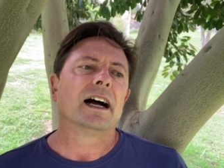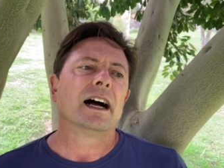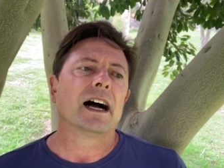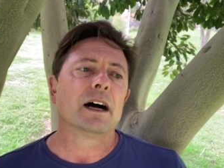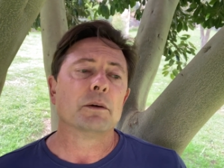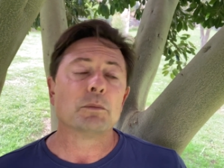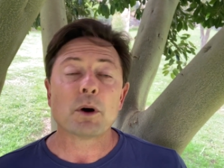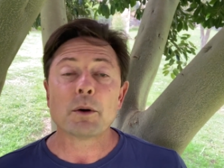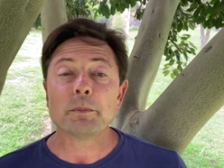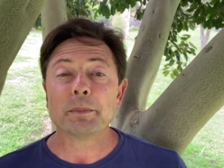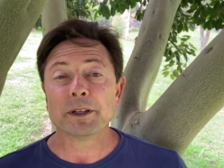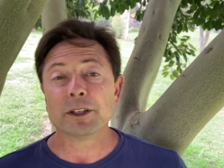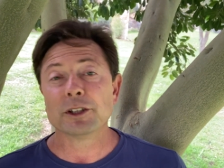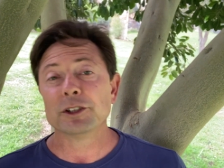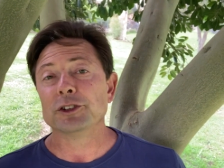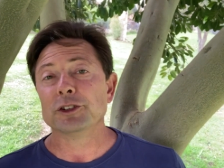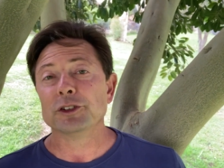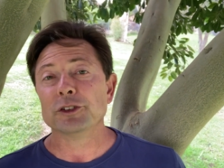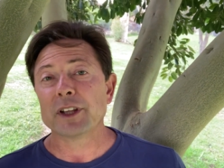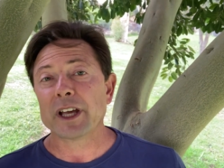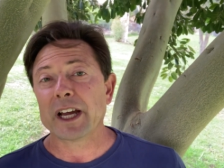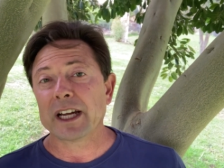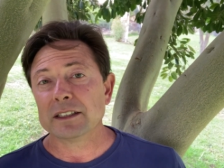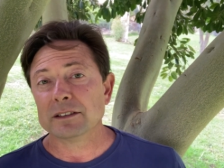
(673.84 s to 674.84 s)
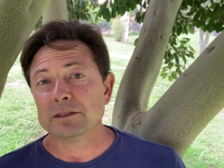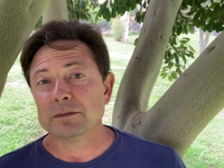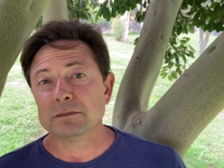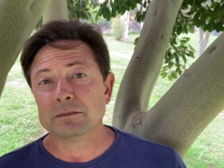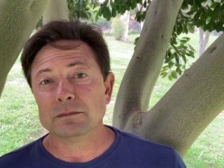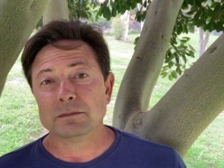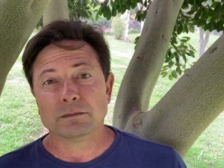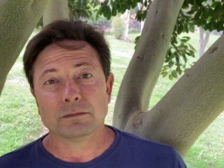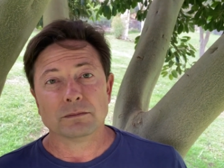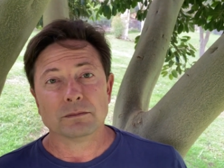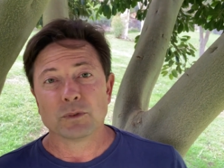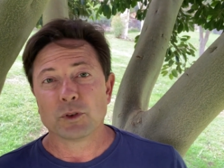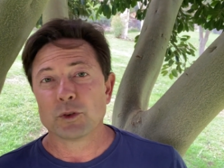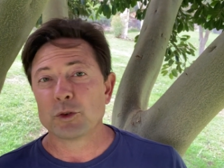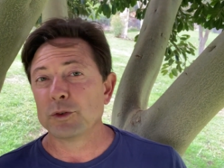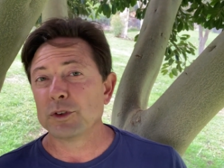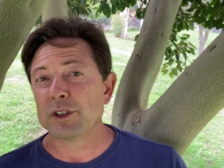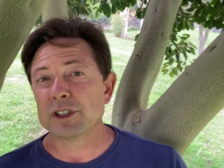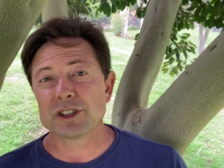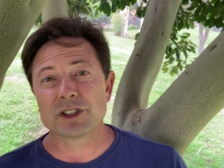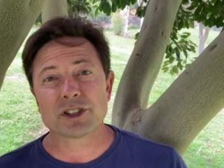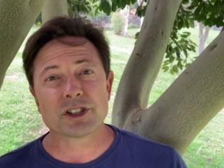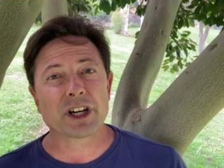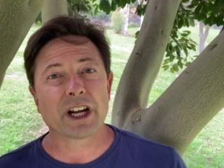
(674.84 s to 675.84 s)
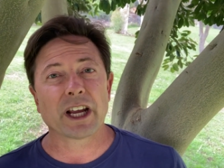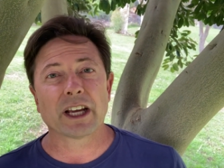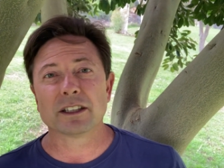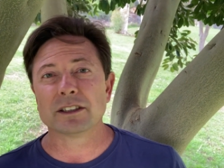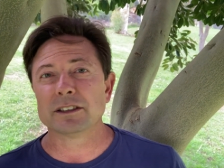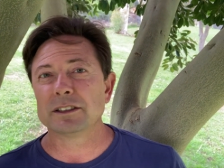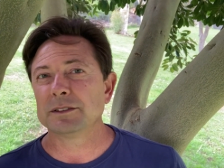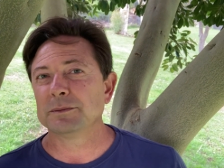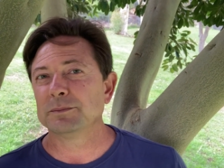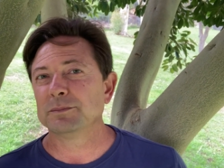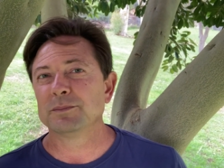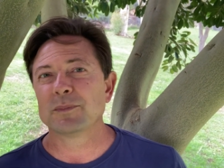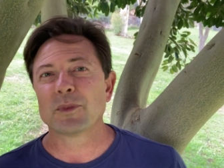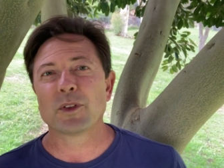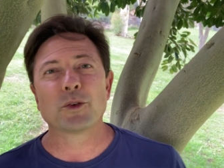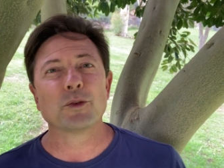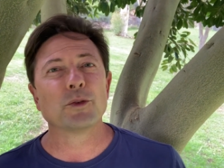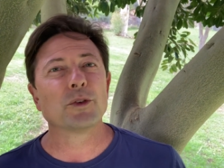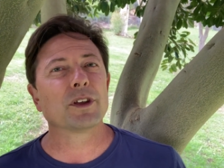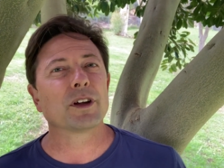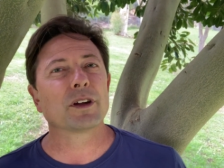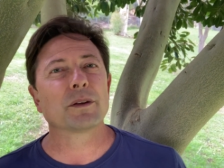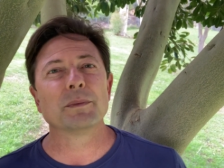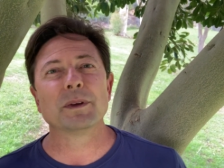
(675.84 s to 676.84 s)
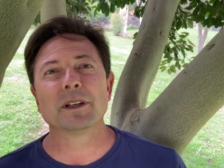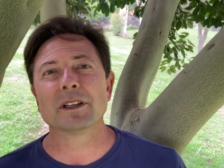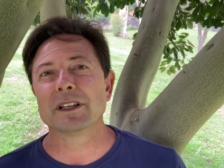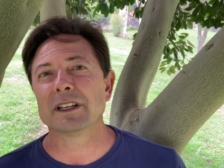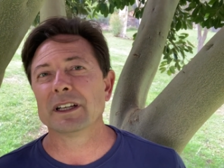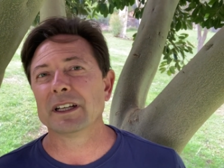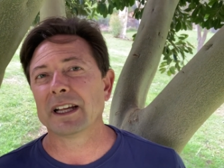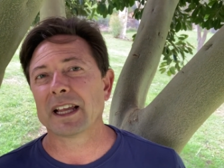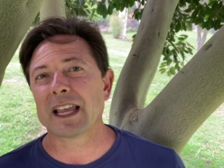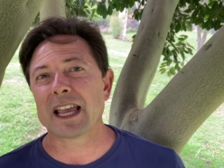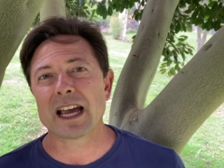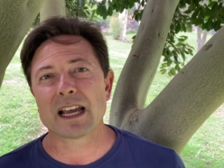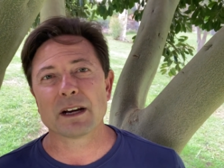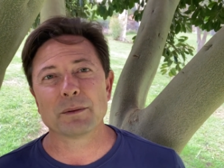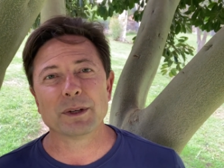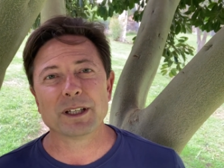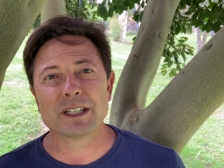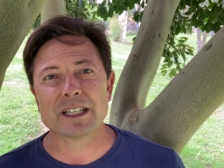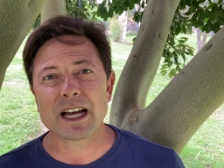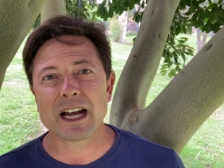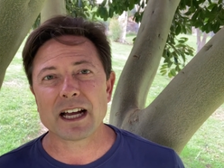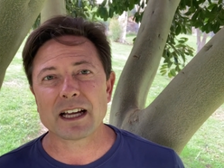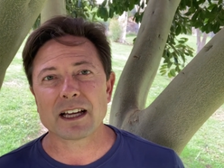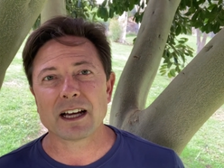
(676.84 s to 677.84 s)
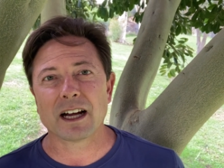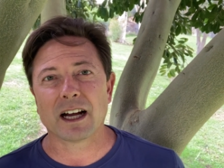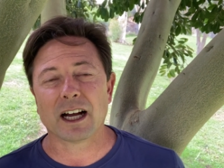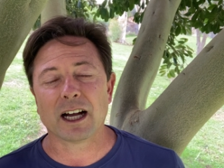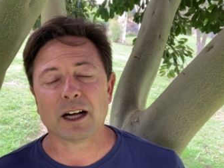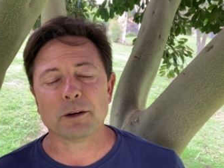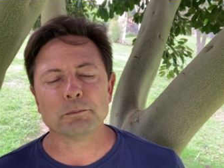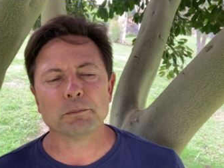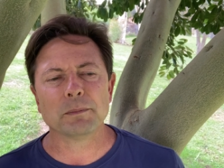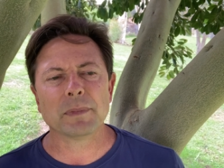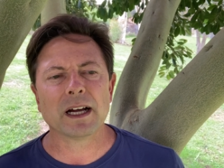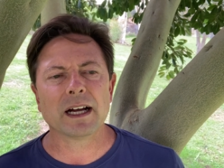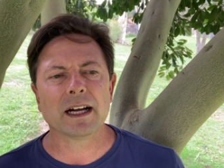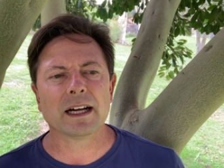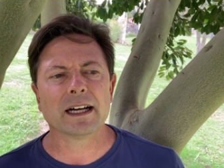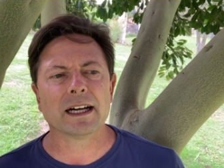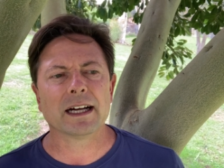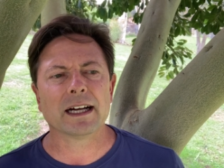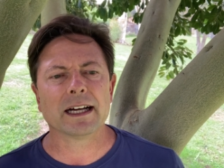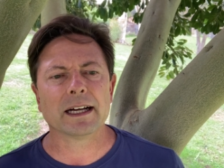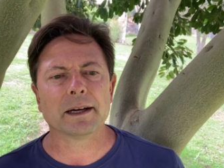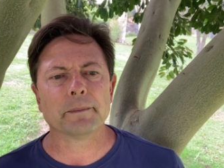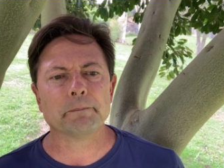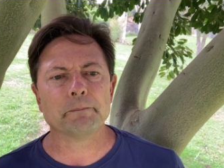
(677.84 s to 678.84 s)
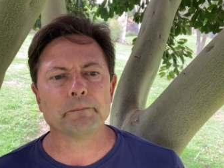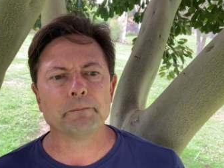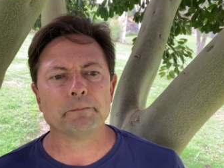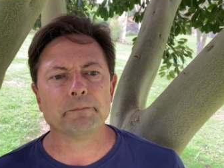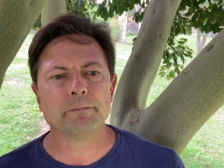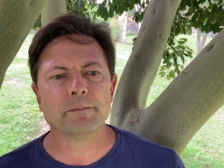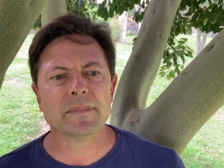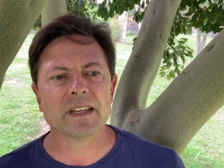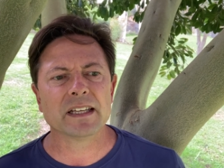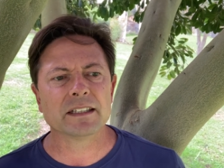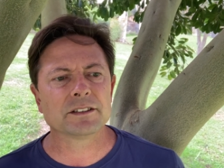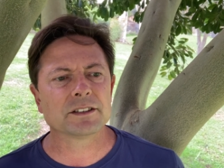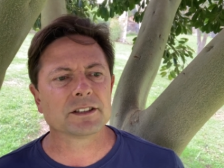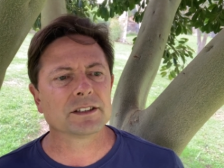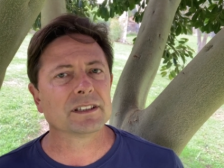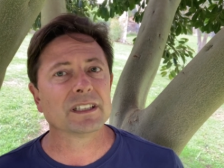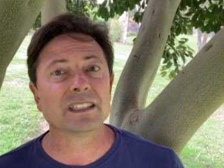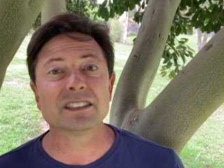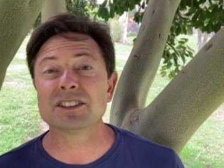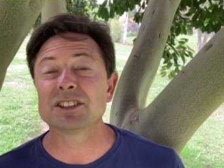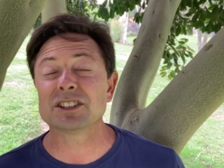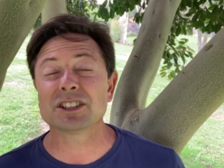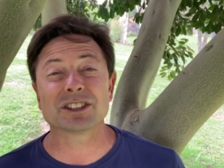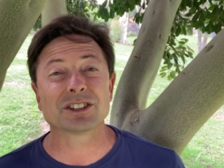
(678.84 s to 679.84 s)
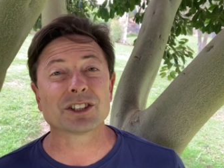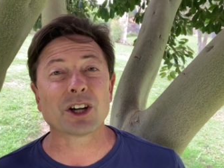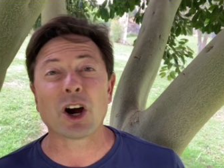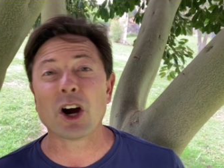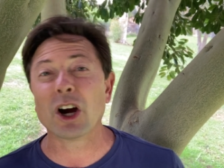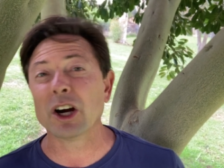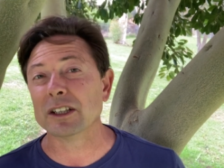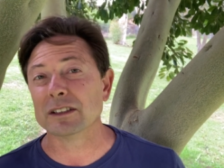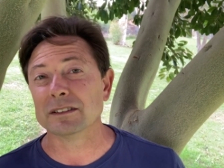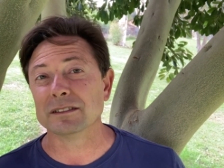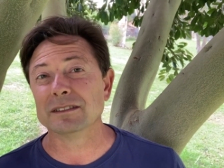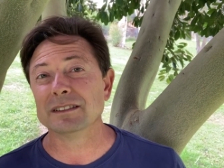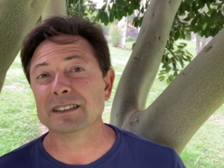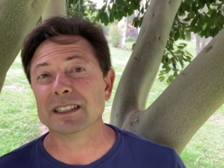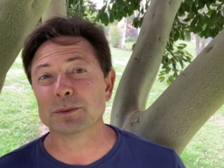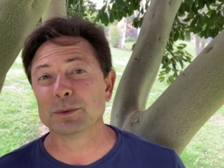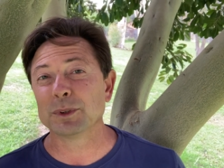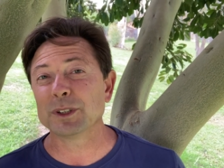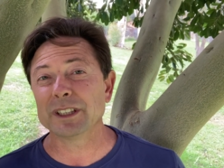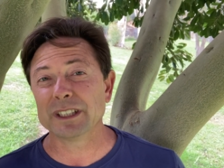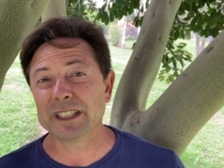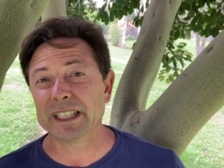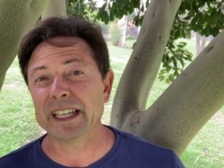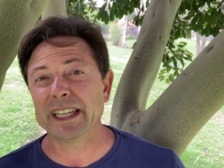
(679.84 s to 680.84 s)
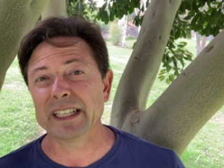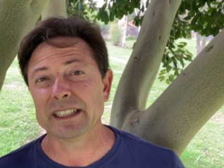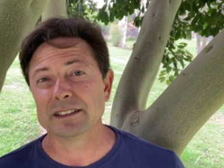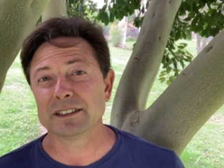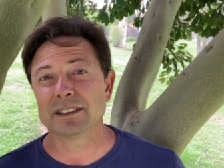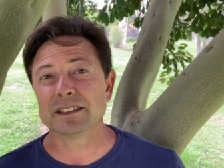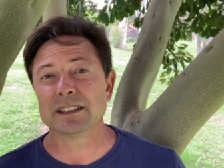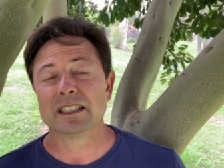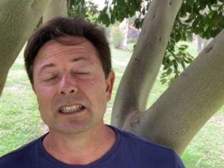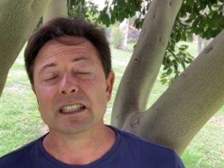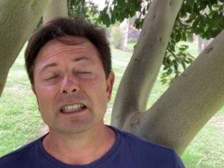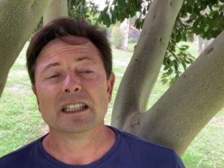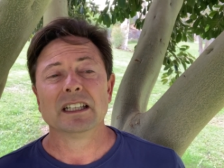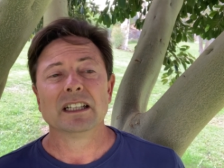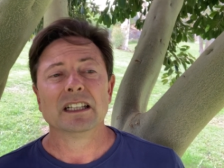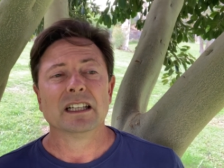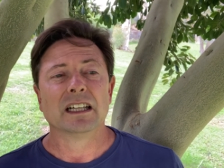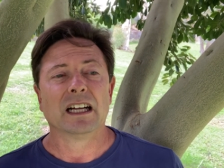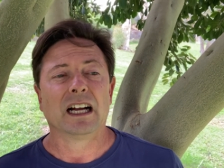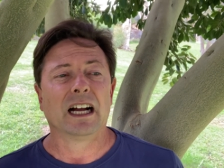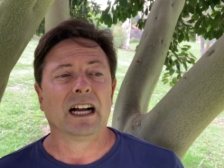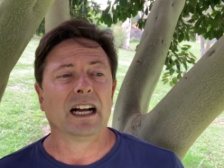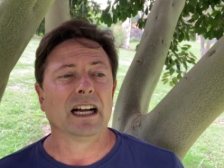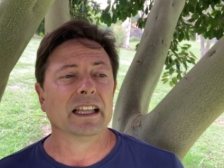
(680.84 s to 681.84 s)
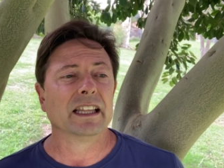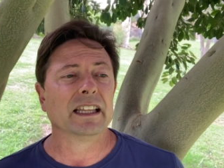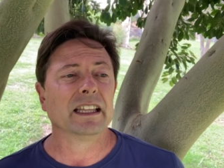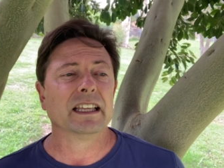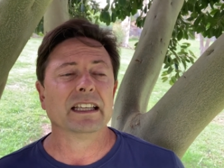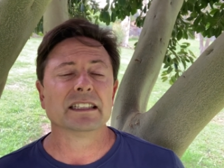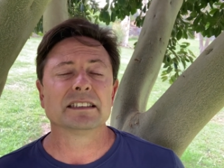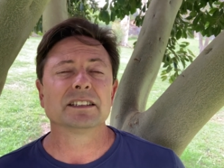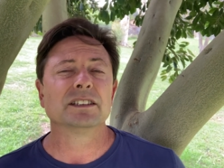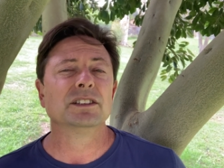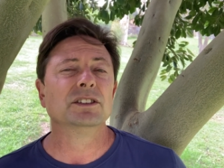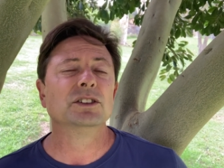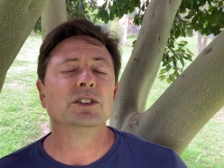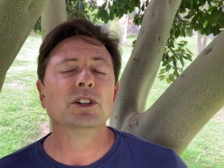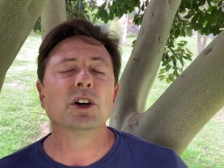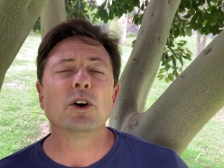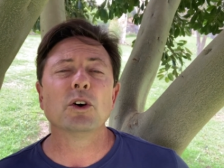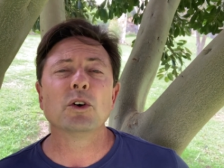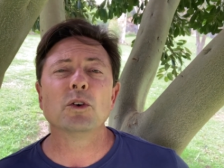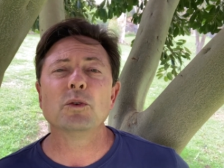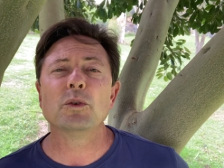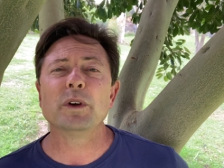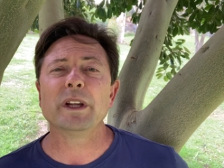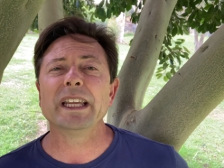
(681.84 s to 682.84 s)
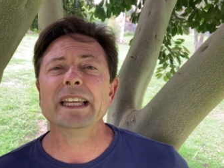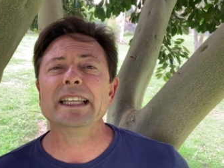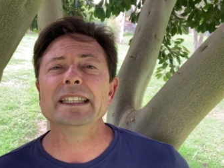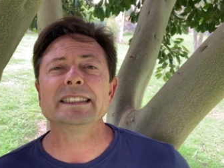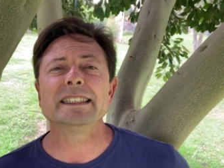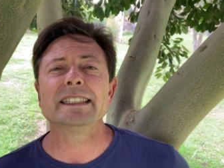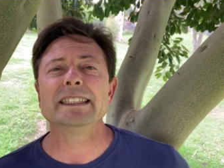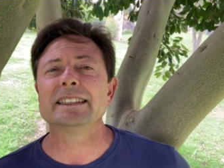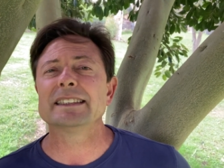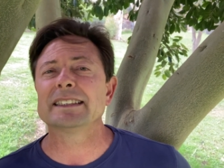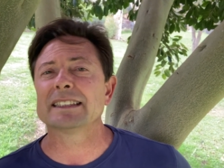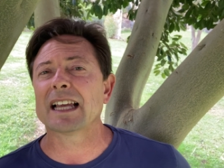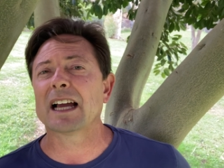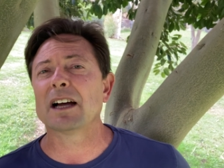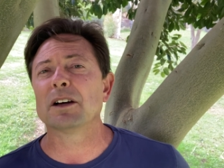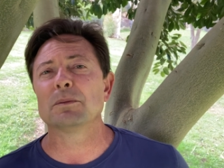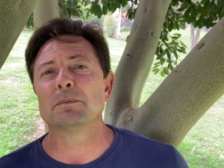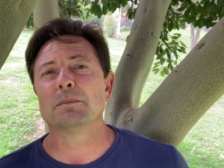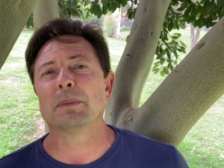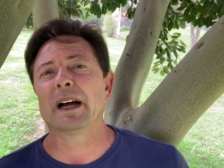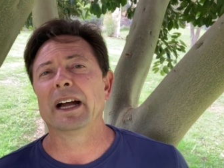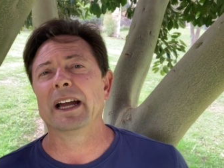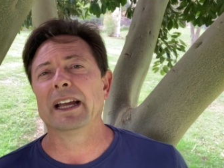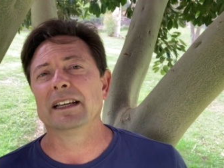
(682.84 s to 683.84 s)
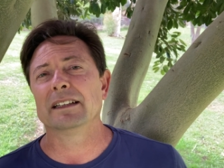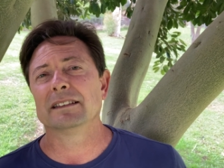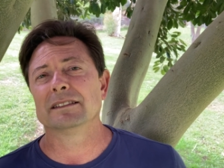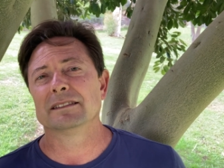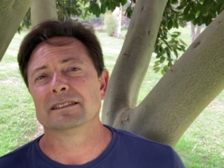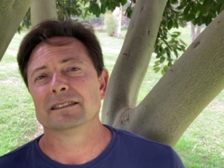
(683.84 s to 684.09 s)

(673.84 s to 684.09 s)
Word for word: I'm hoping to do that through this channel, through the chameleonacademy.com. Um, it's, it's just hard. It really is. Uh, it's no easy soundbite